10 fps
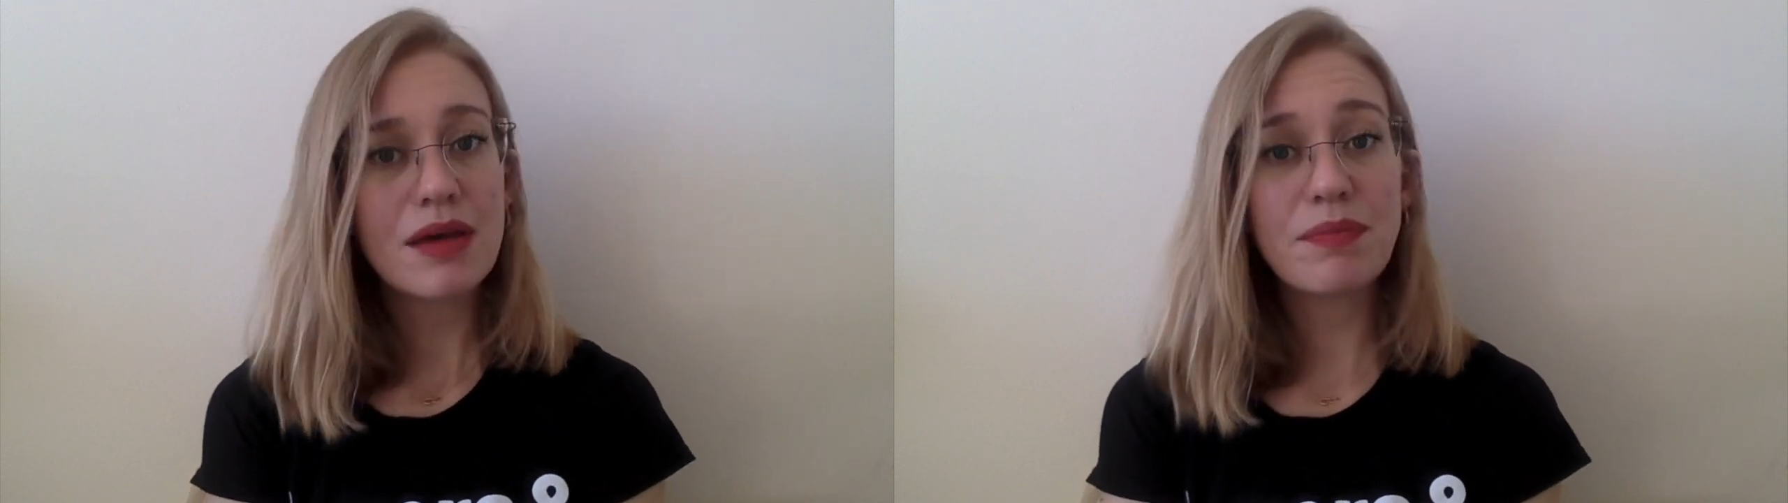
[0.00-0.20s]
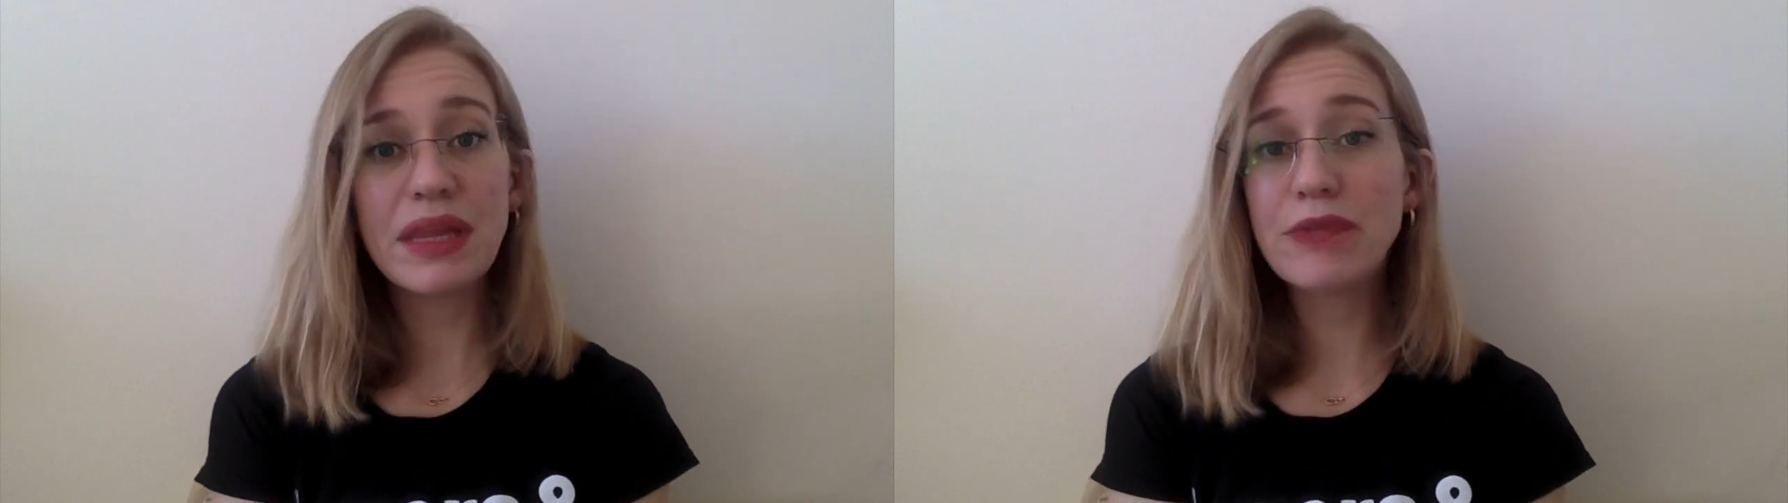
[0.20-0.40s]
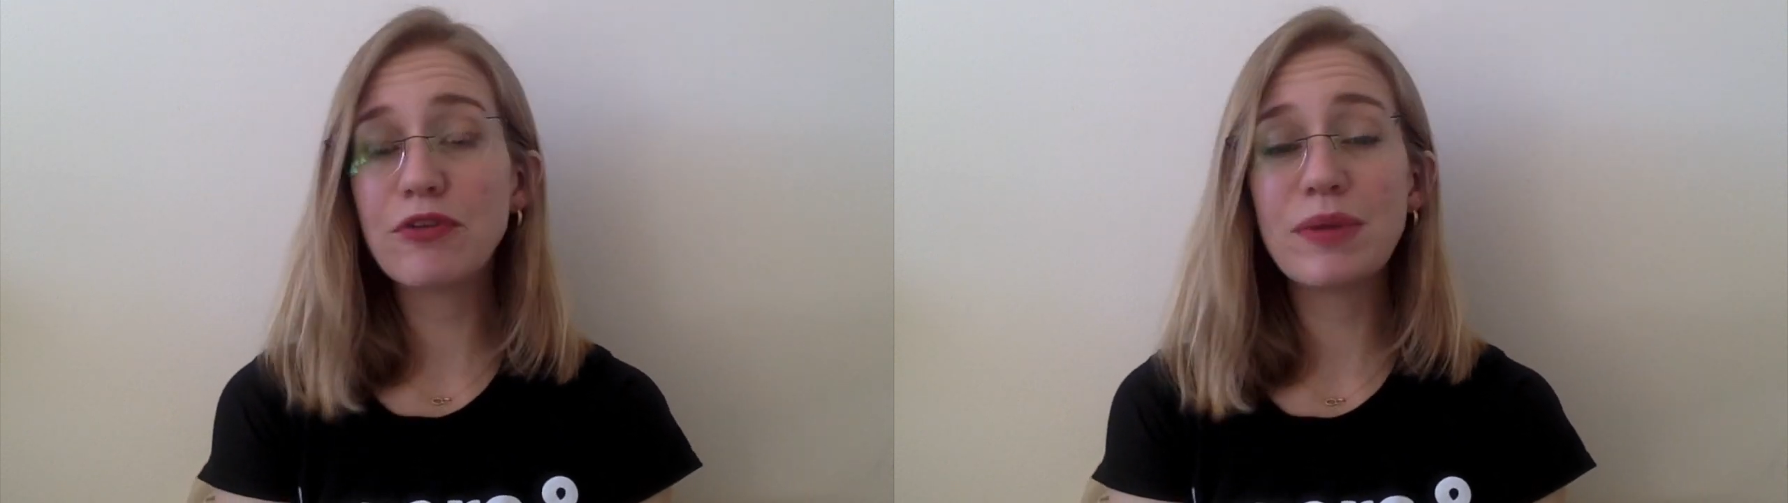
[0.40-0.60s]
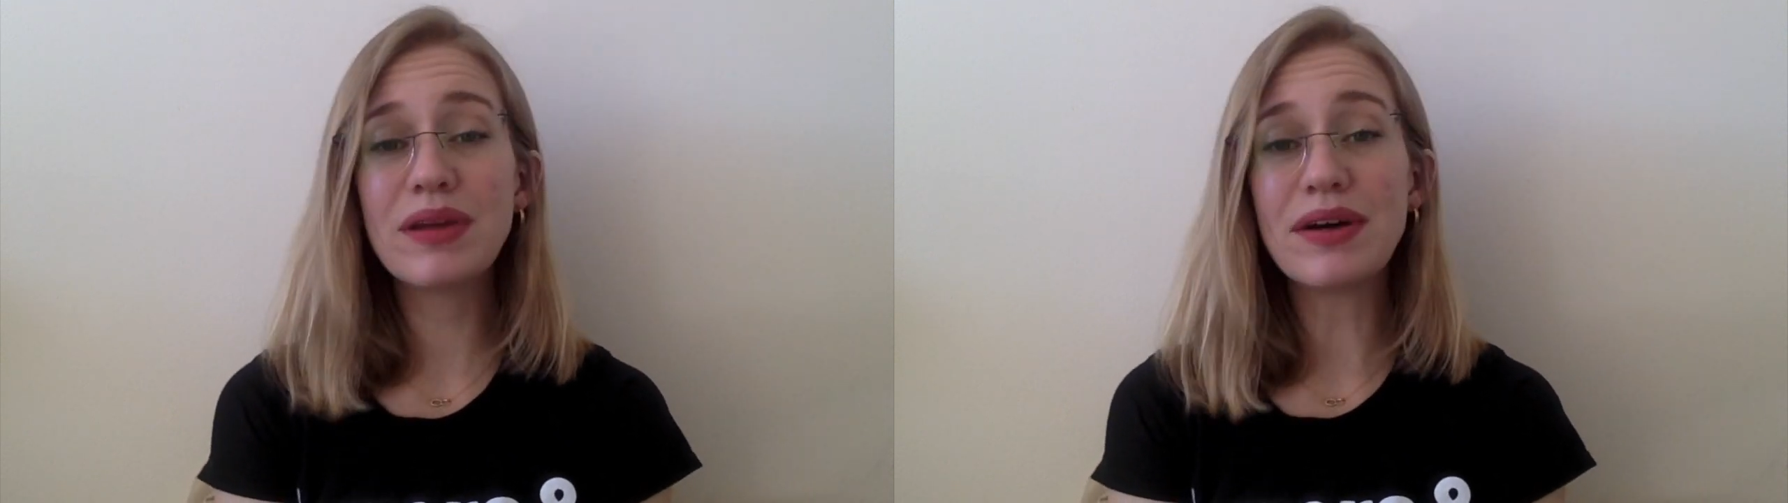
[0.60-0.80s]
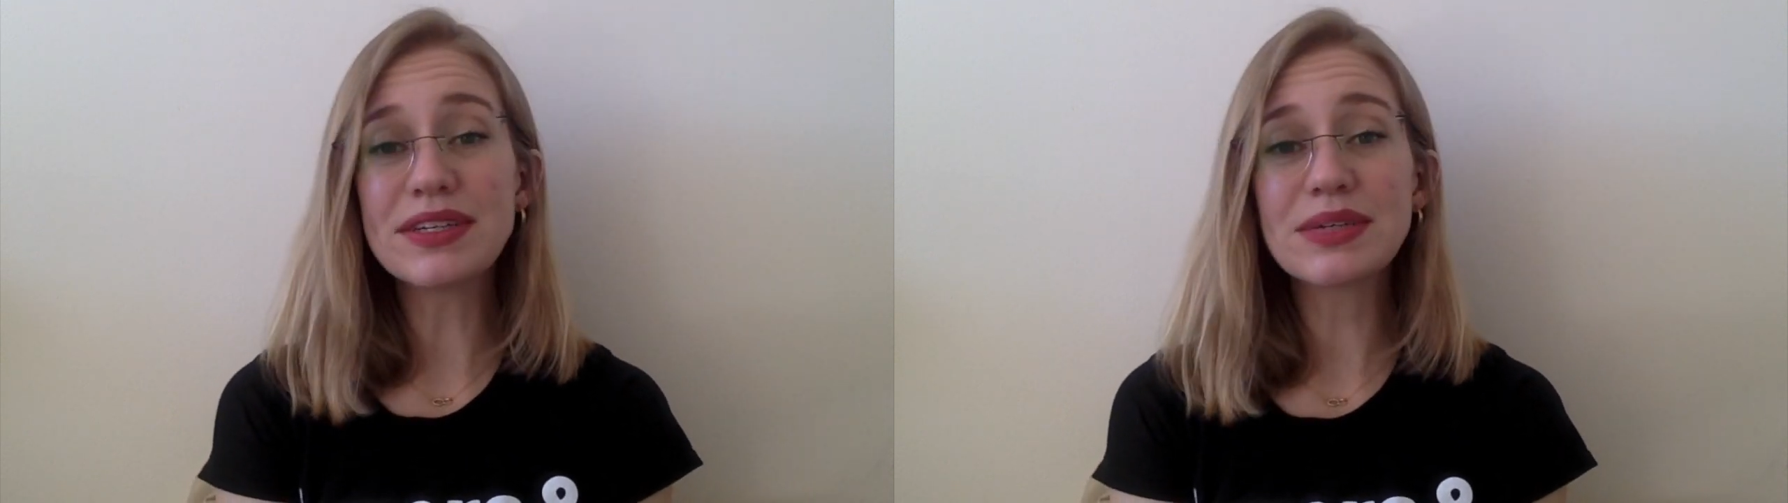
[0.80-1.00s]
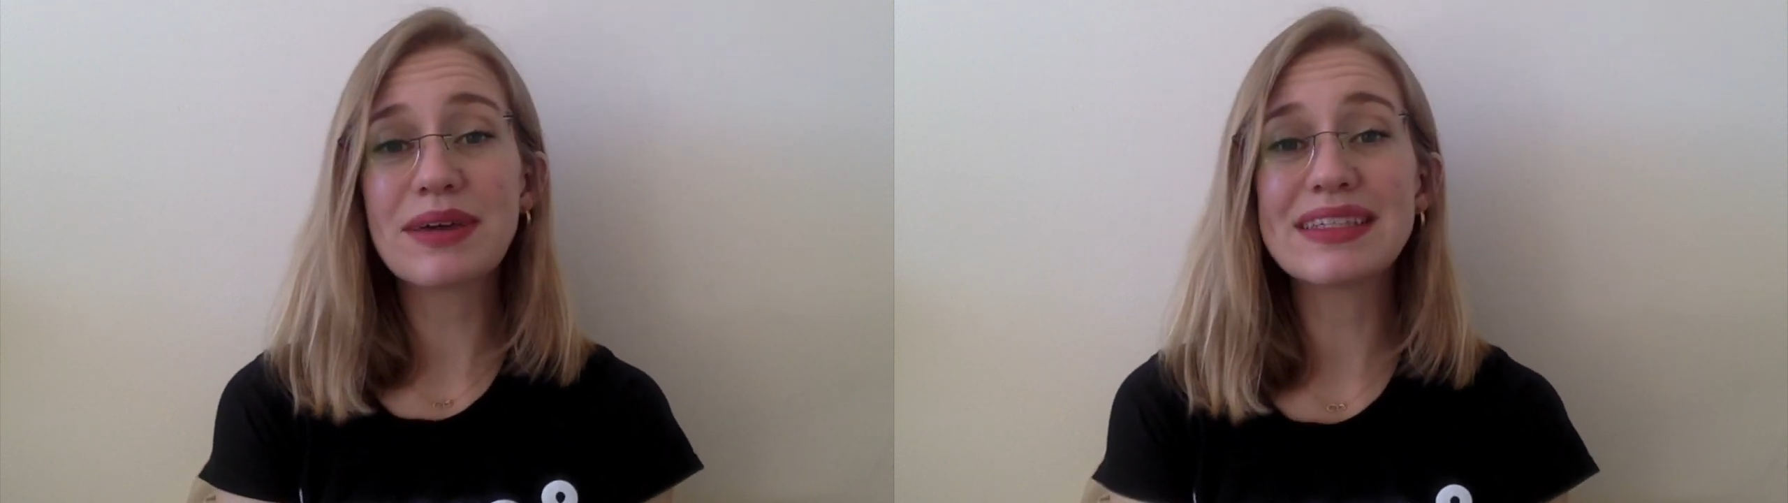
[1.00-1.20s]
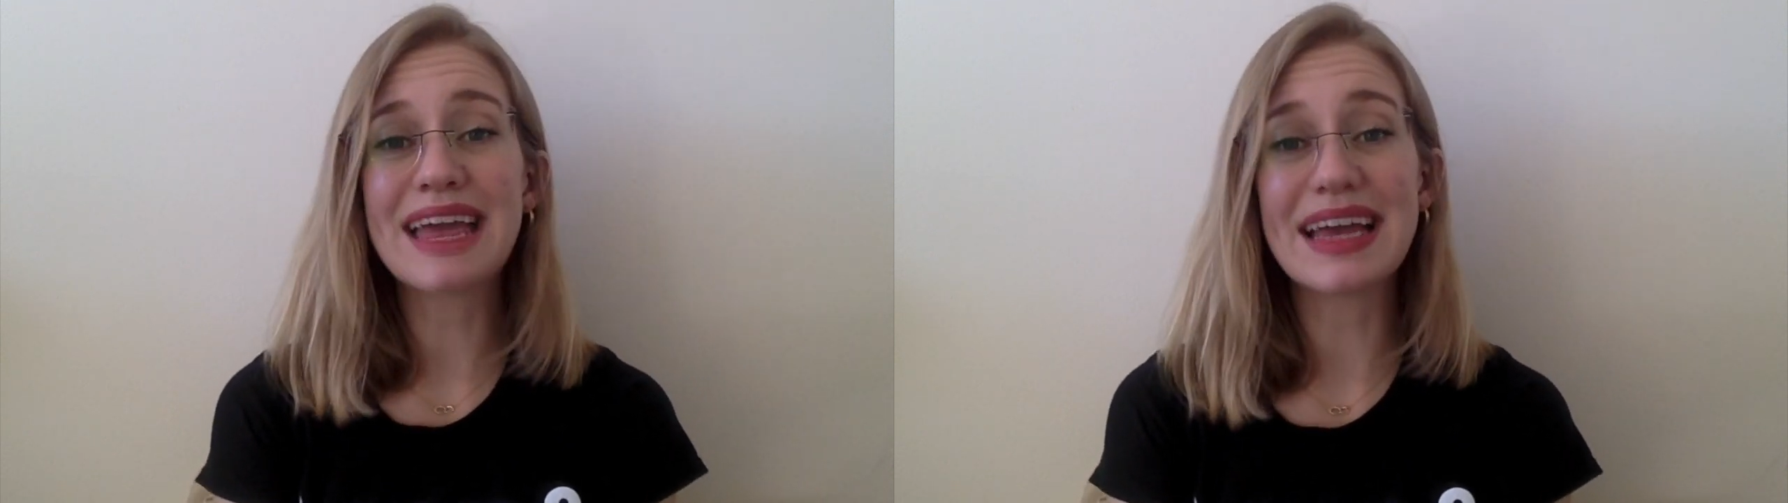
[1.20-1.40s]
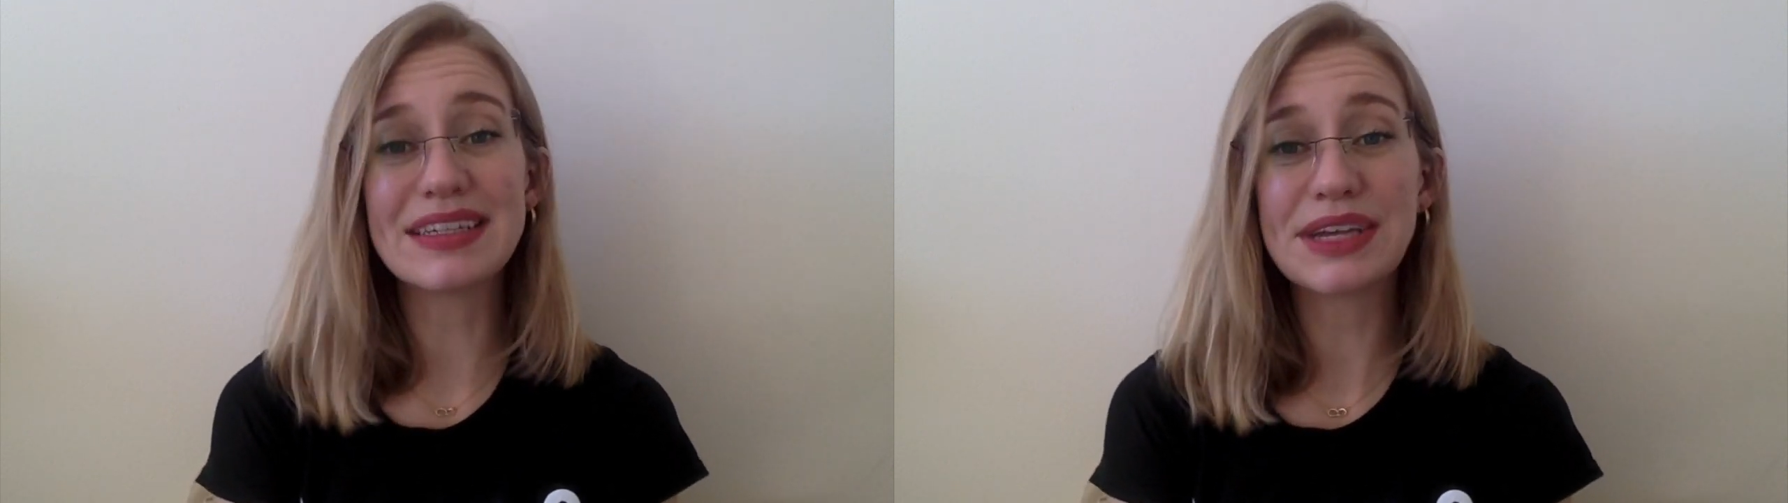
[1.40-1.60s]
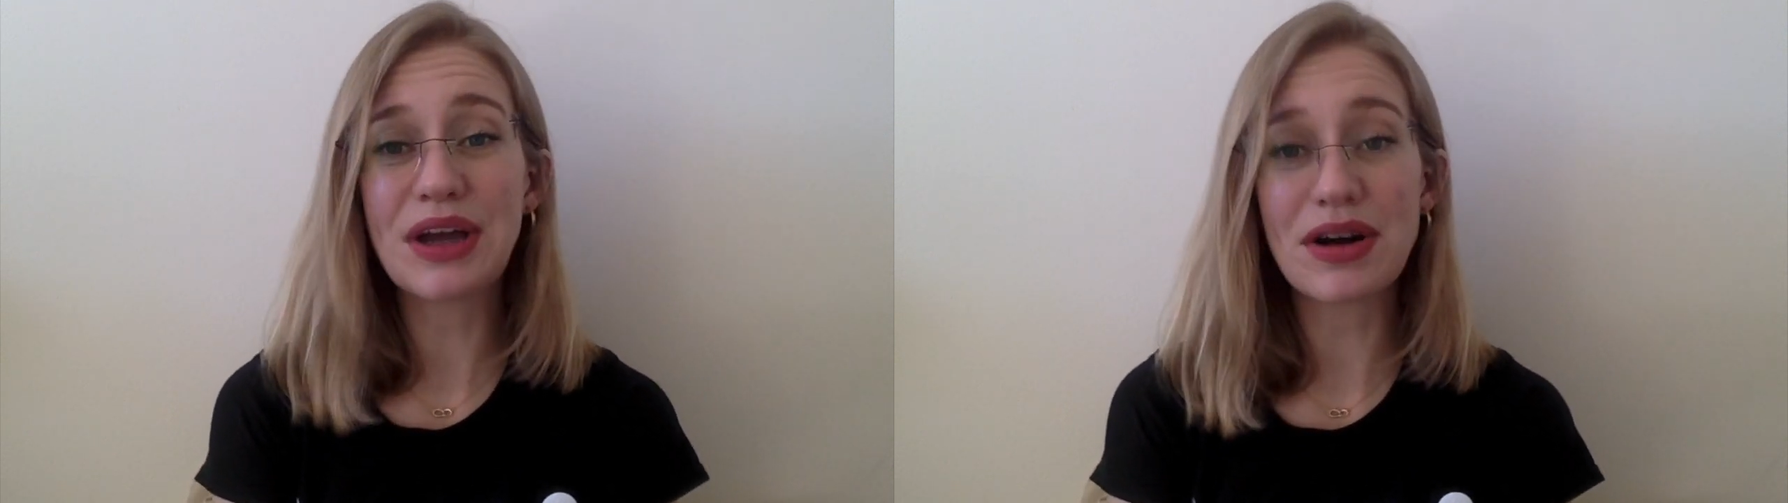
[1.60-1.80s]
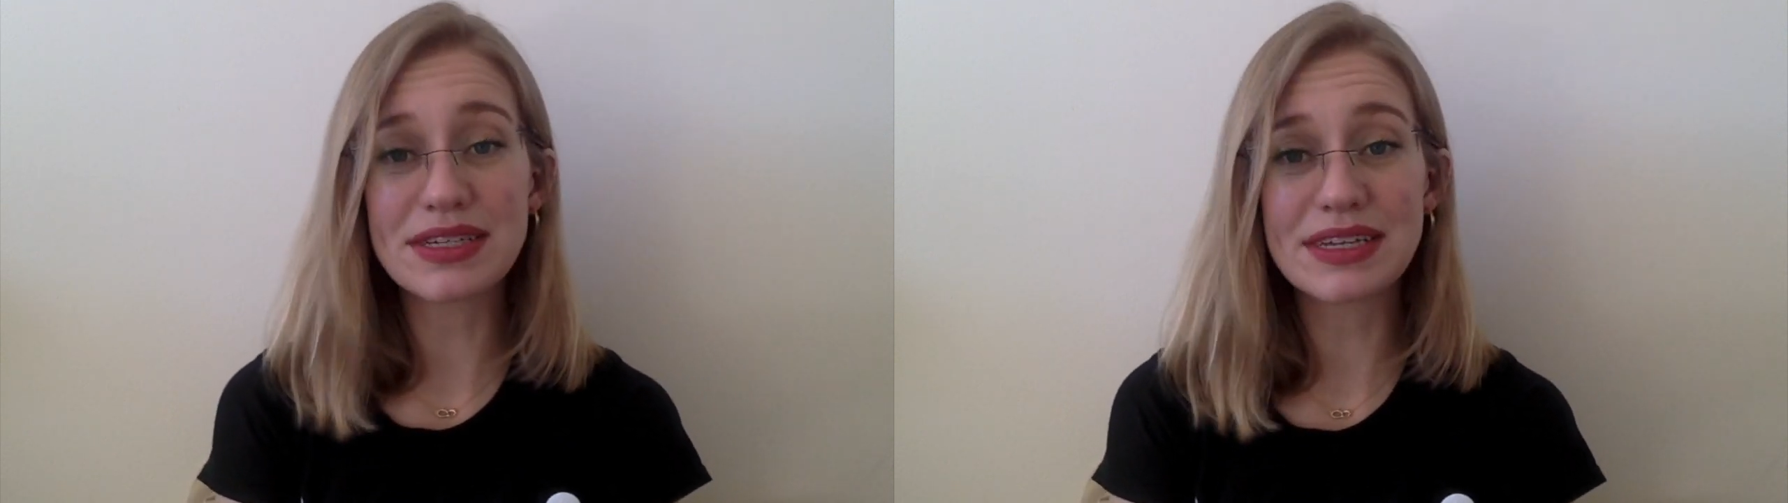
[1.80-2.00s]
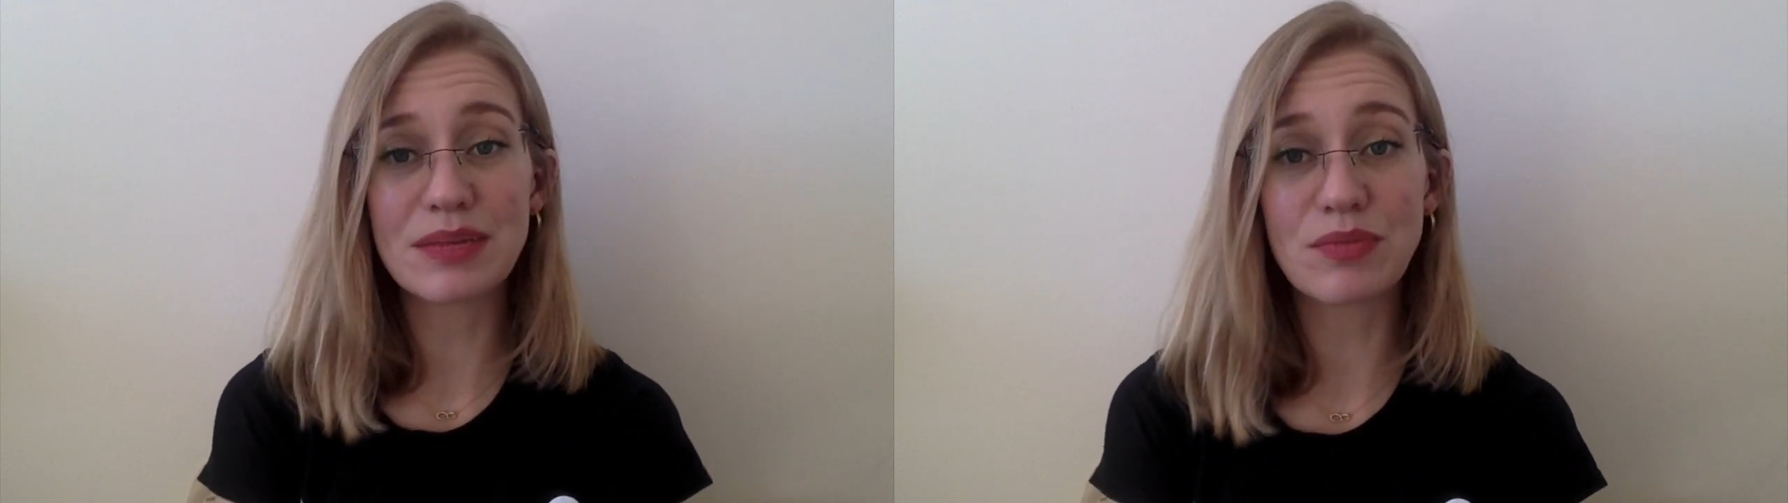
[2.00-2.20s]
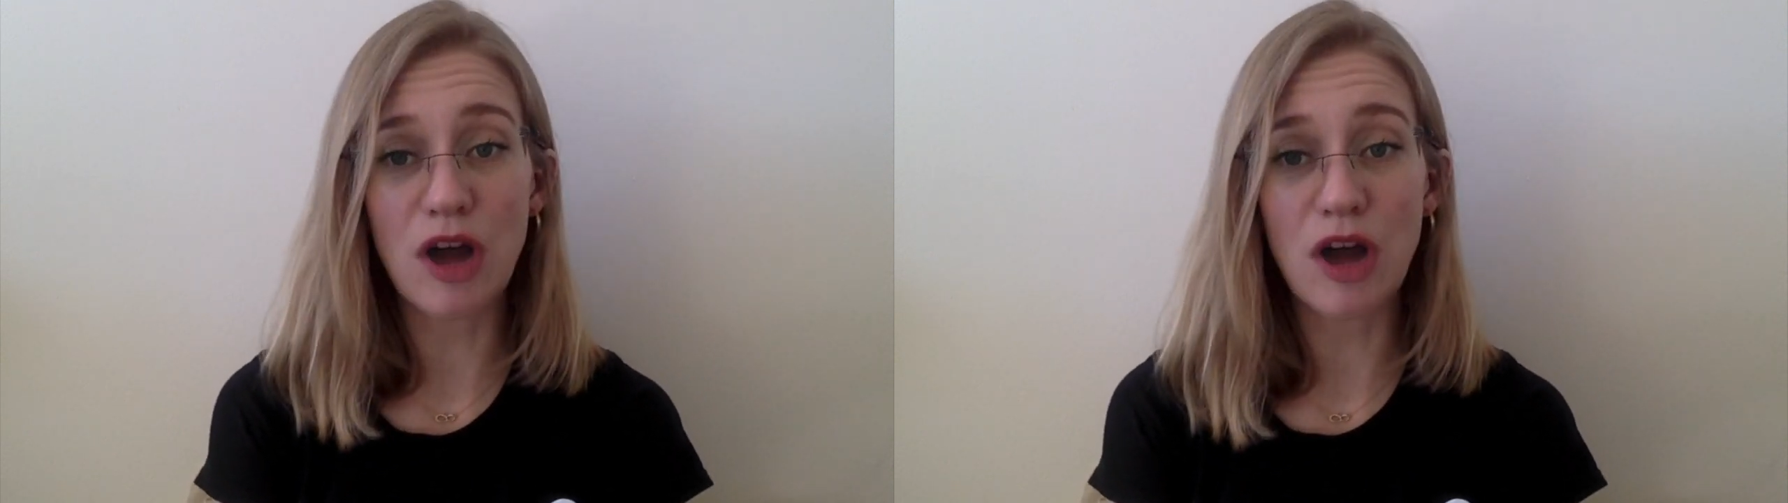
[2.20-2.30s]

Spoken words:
Bilirubin also has antioxidant